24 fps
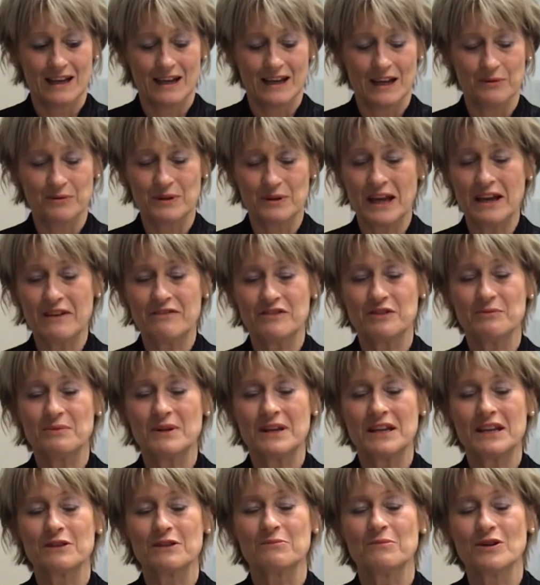It would have to
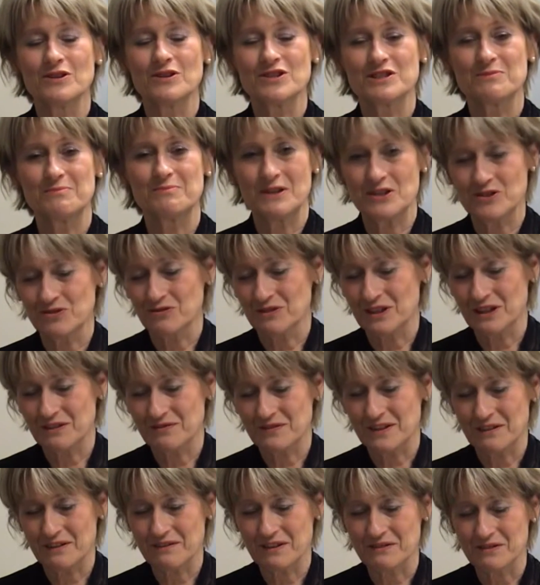be the most special
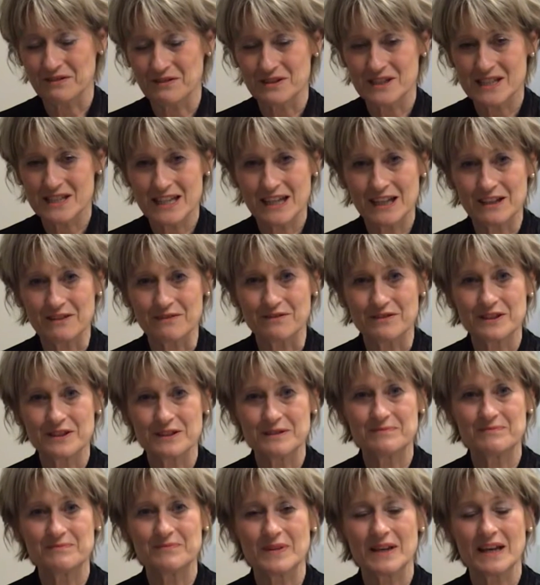gift I've ever received,
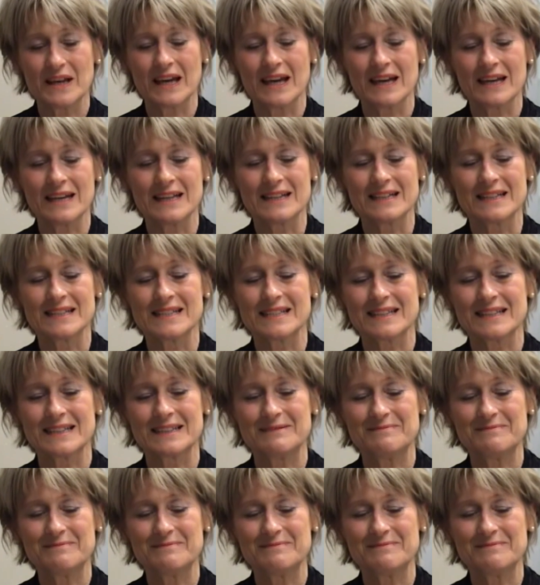and